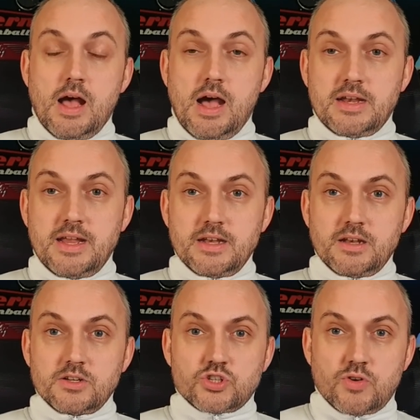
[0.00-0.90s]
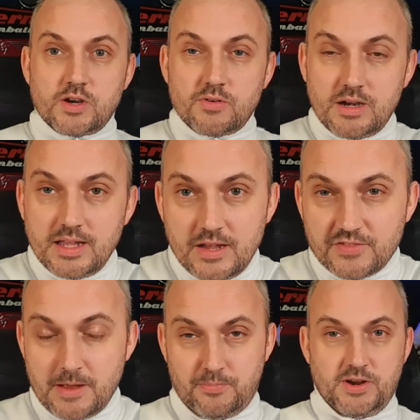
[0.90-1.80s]
and then trying to relieve
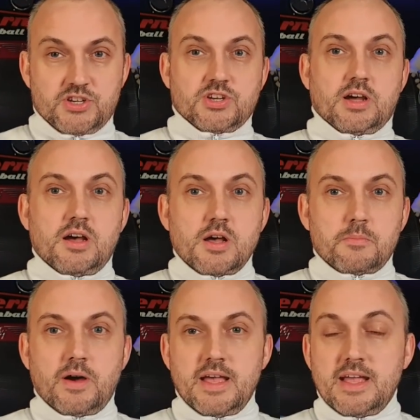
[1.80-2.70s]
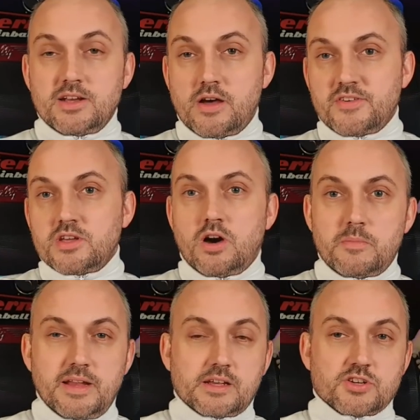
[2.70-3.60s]
that pressure by hitting either Yarmolenko,